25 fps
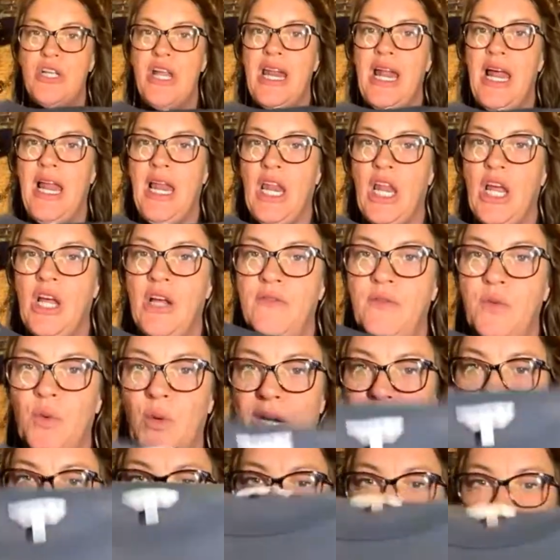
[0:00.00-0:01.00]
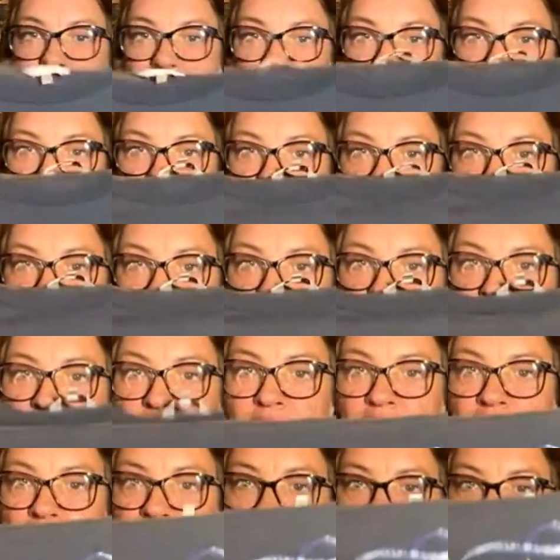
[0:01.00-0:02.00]
and I loved what it said.
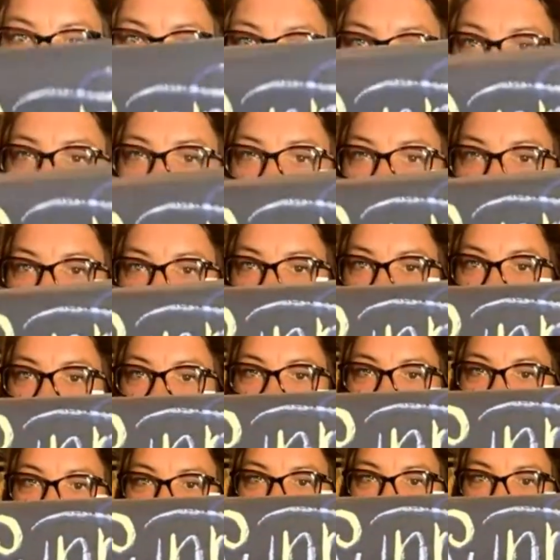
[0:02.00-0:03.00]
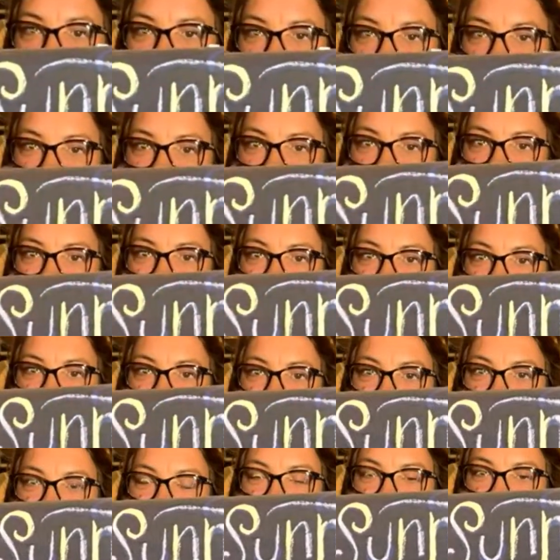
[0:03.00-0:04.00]
Sunny days.
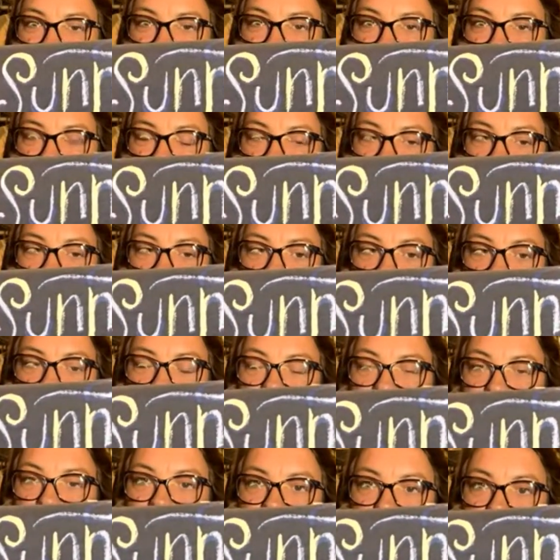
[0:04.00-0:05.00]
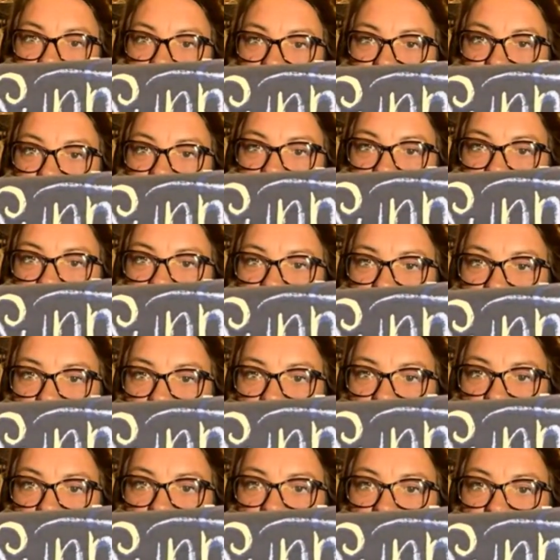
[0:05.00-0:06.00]
Brand new
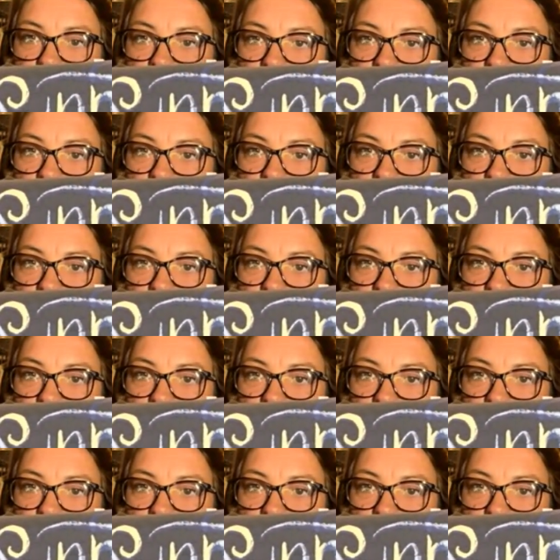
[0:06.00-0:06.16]
t-shirt.